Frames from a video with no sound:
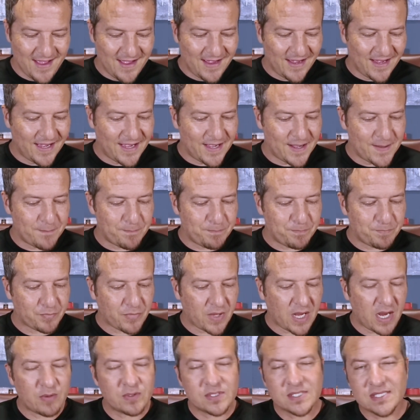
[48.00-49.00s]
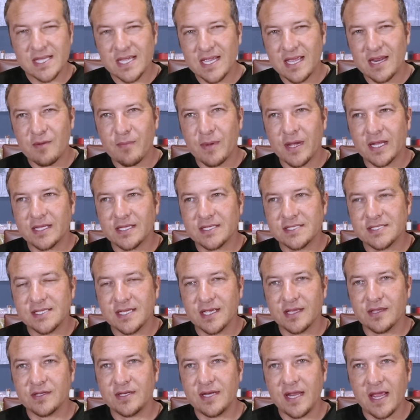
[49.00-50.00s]
um, I was thinking about this the
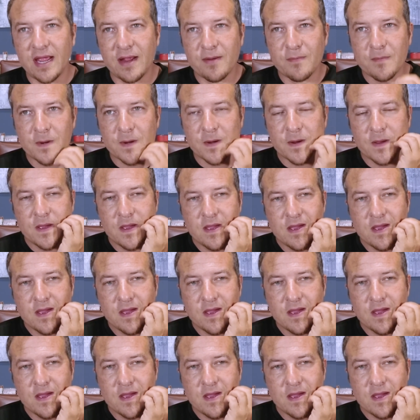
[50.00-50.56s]
other day. I'm like,